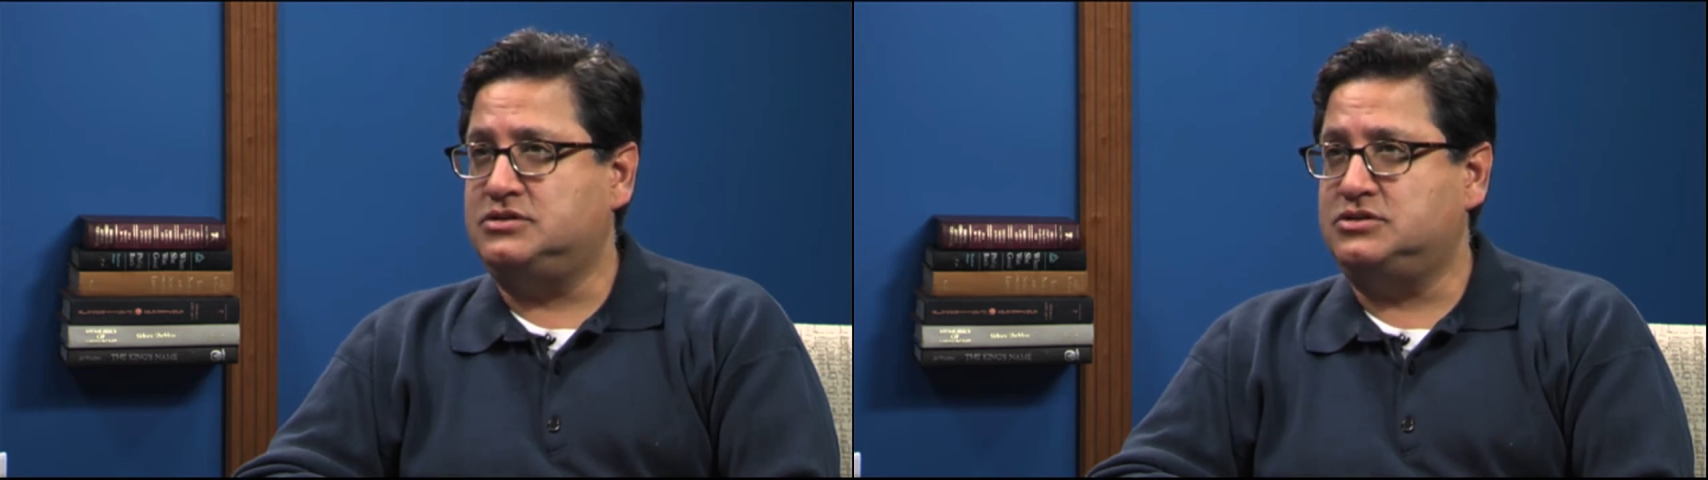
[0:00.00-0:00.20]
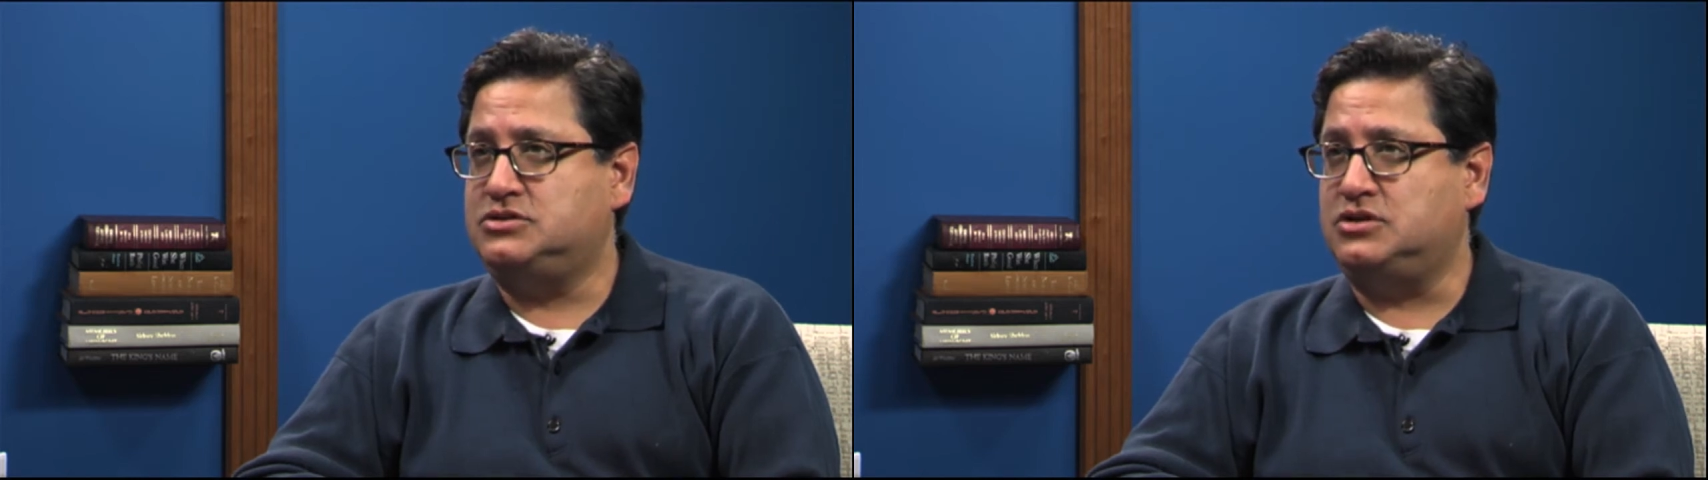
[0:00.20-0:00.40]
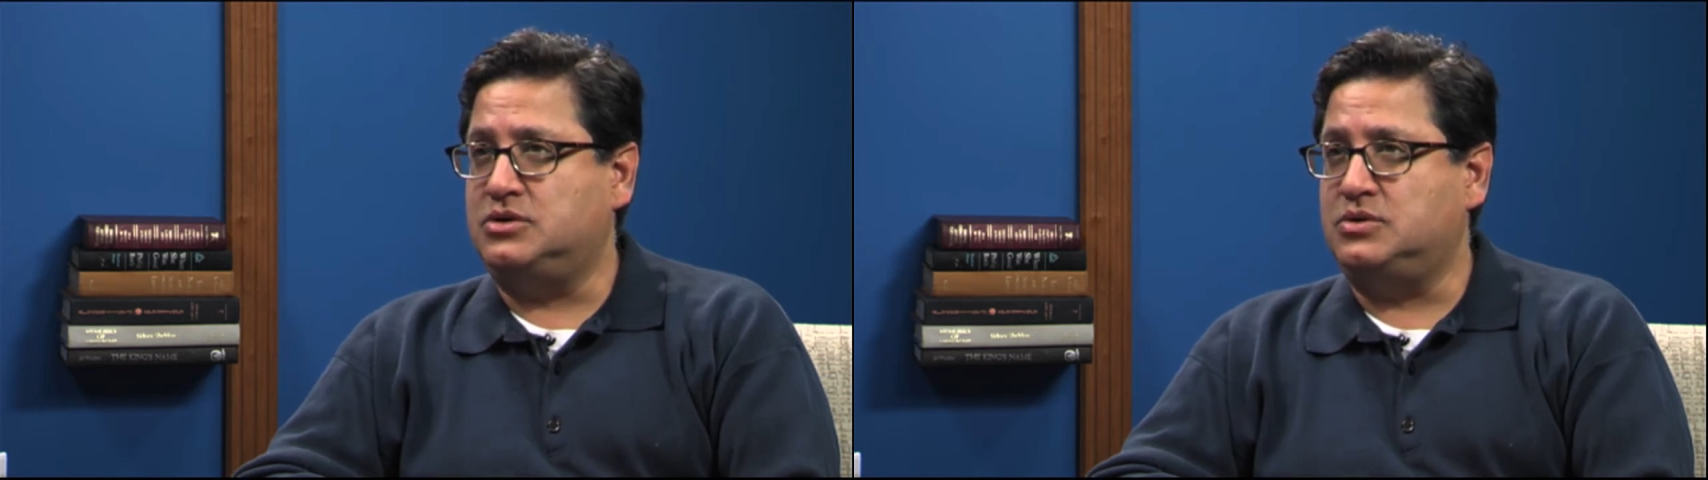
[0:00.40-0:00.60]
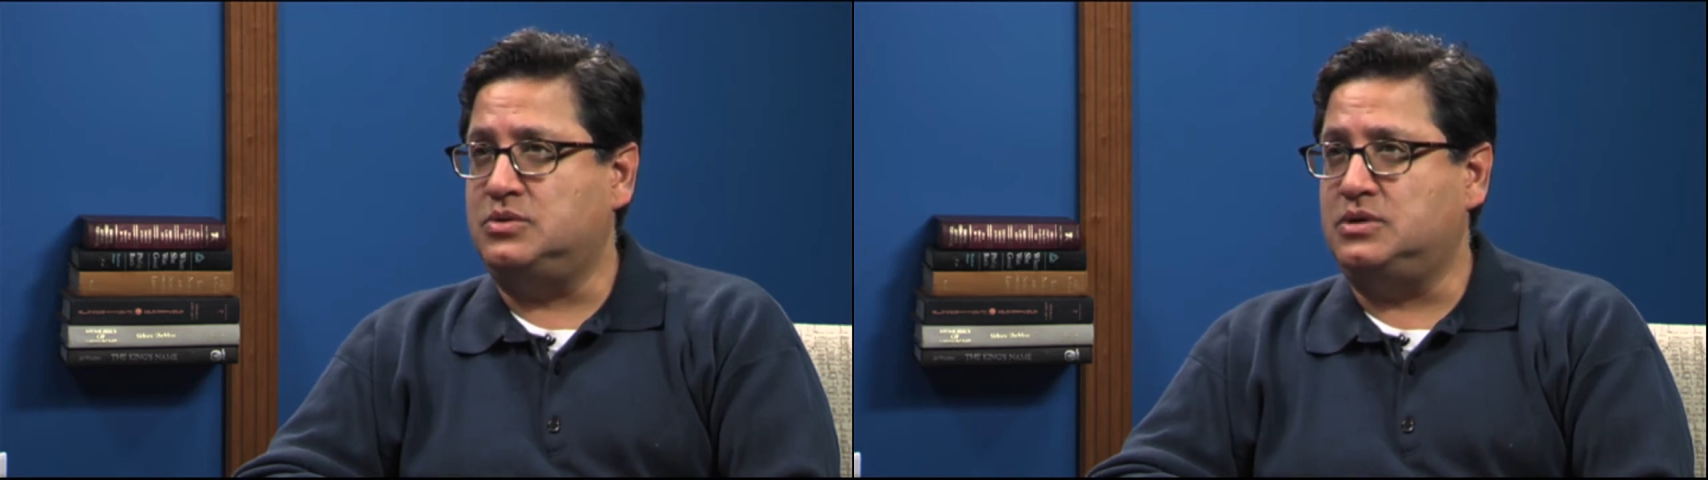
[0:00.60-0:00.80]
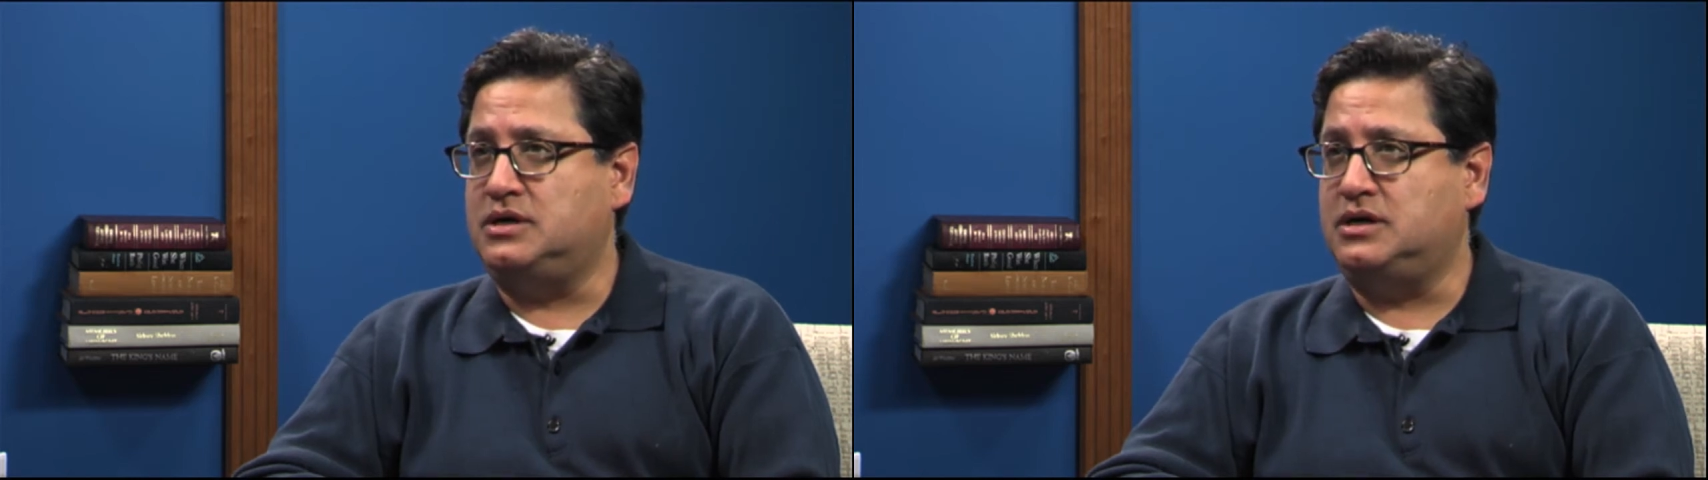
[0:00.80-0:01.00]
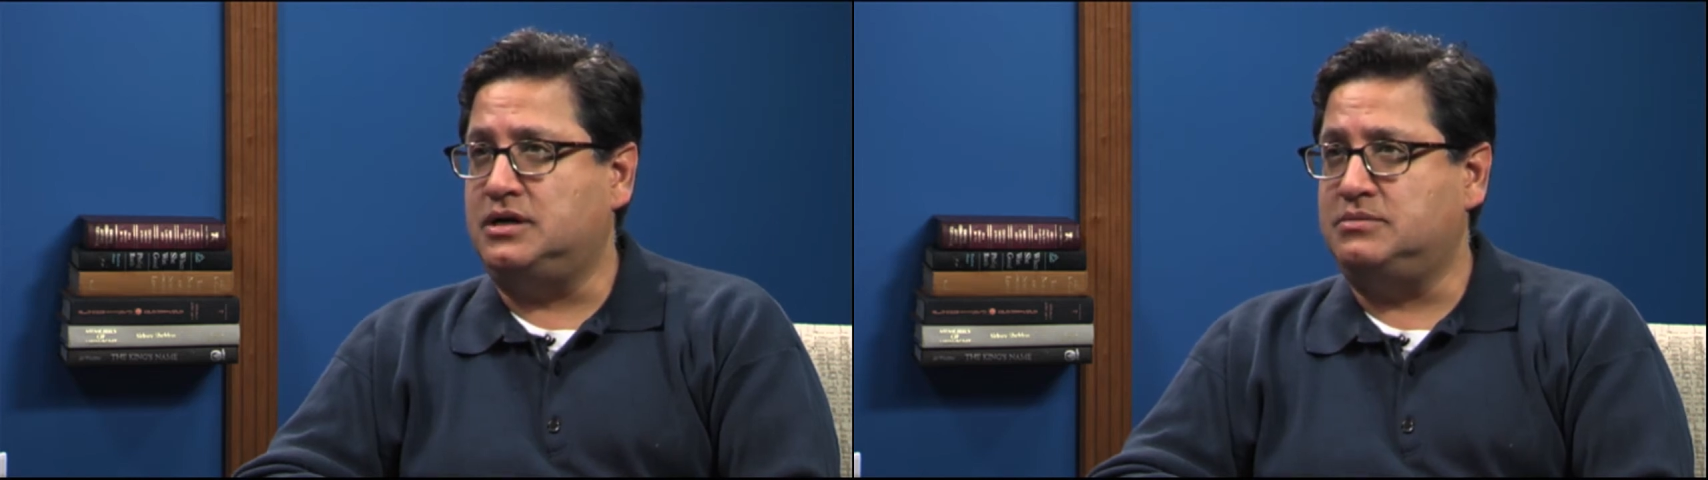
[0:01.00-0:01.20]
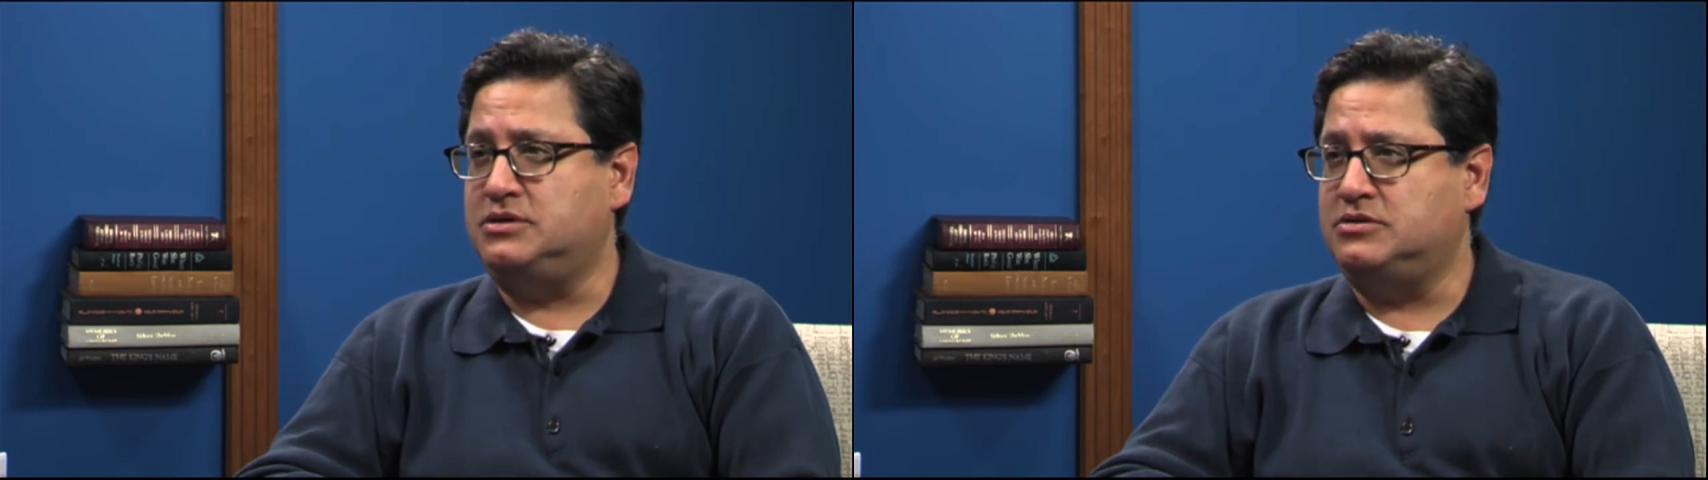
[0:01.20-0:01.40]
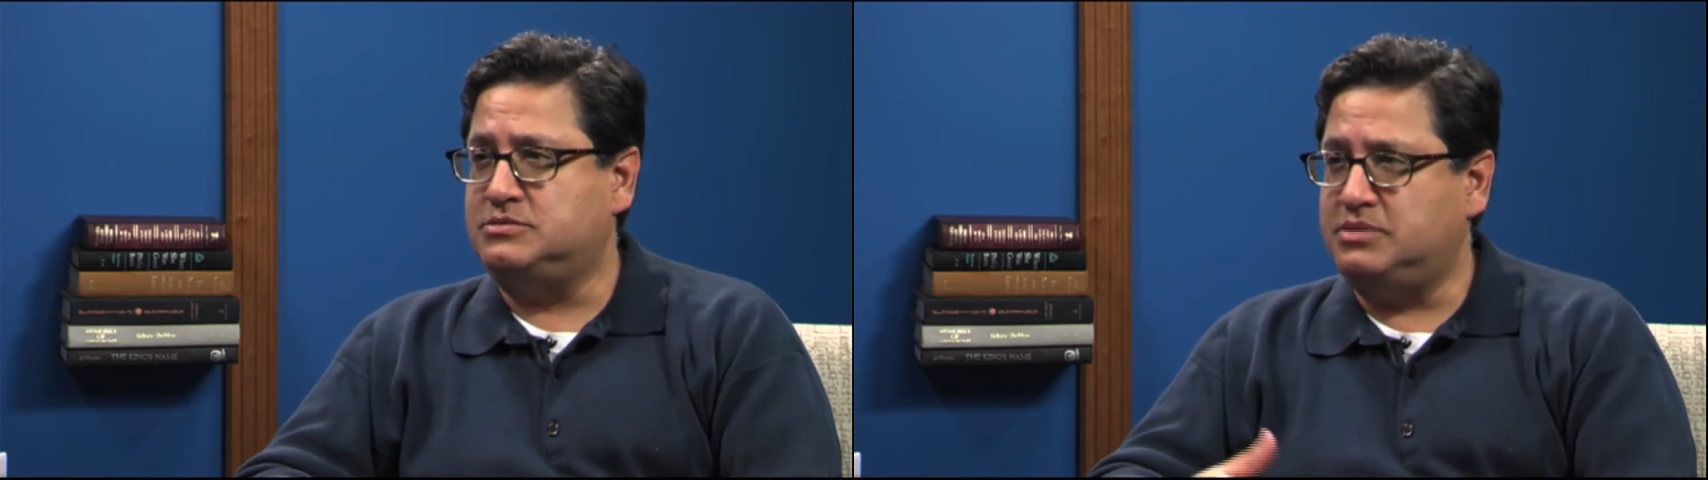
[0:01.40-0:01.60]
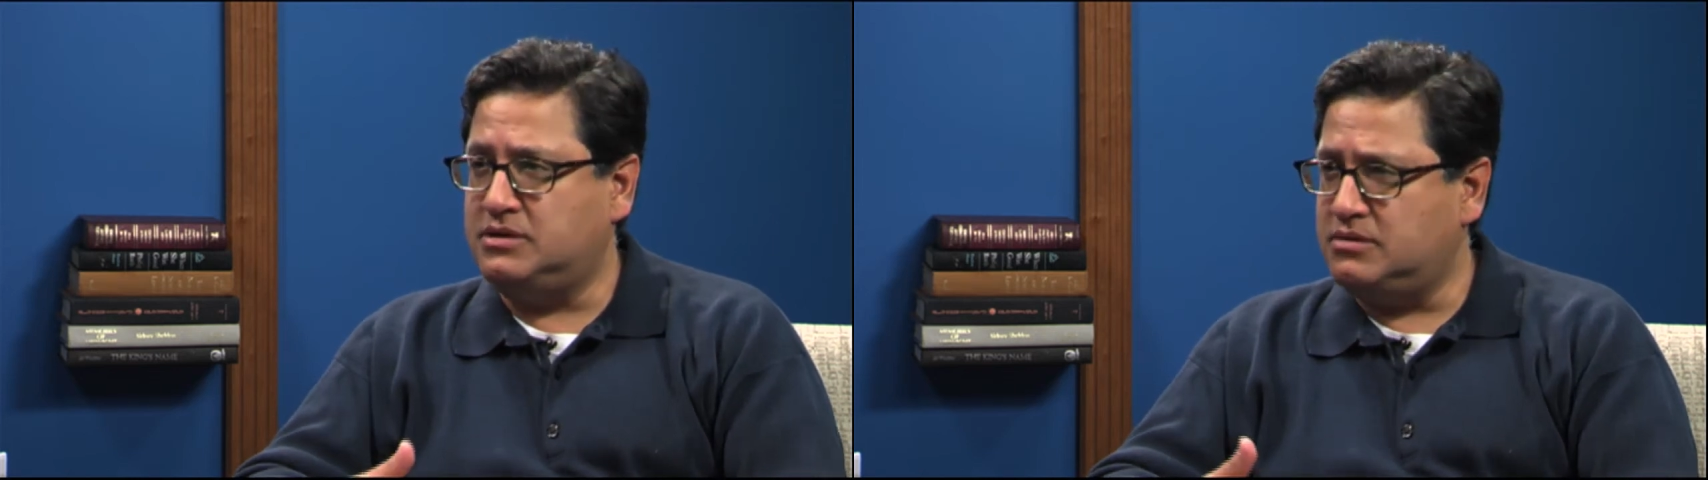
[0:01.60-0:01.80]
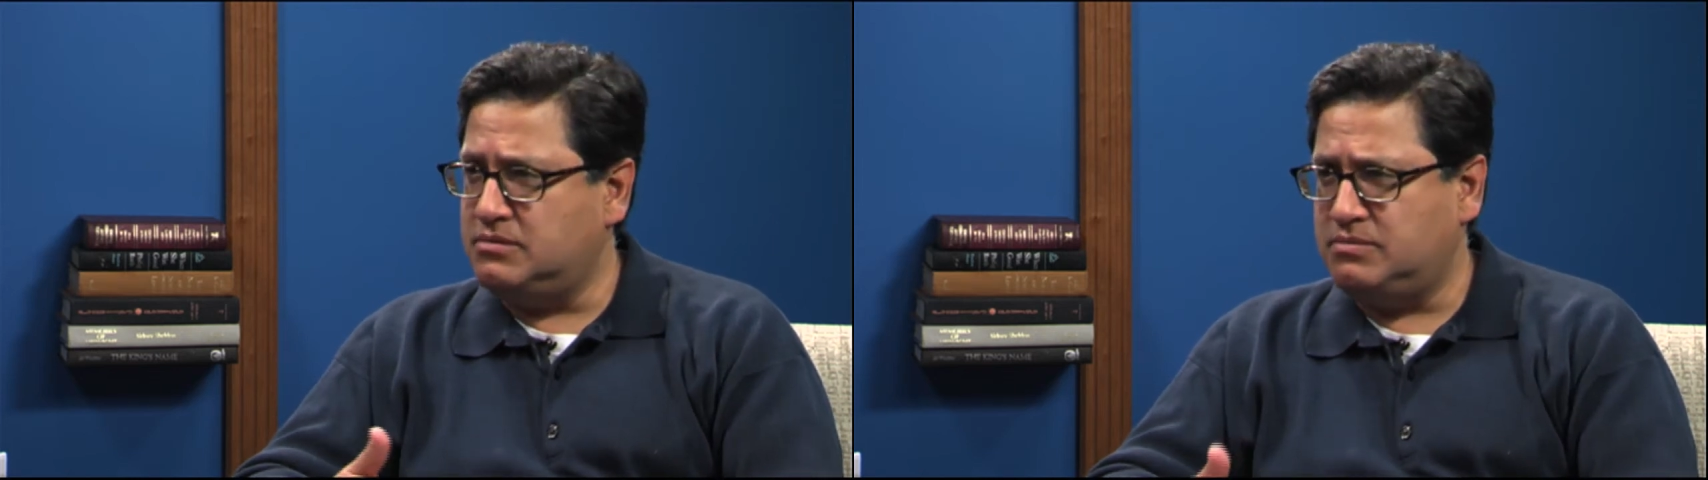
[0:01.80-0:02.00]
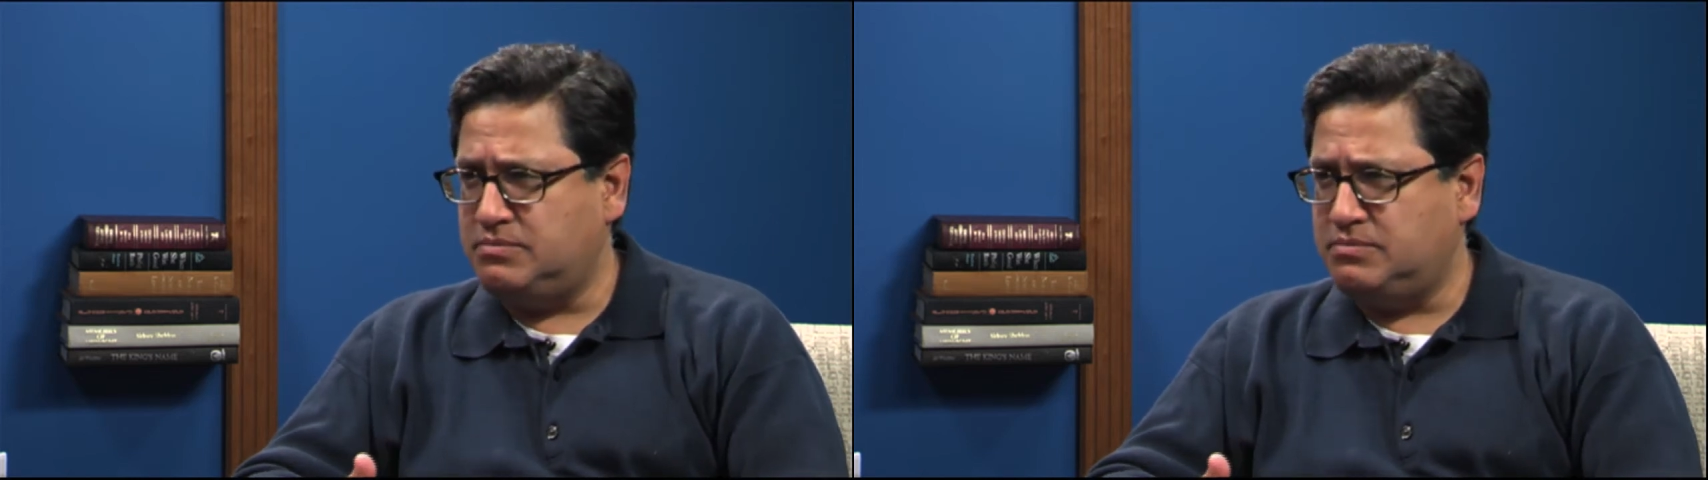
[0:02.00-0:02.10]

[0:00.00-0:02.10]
So it's been a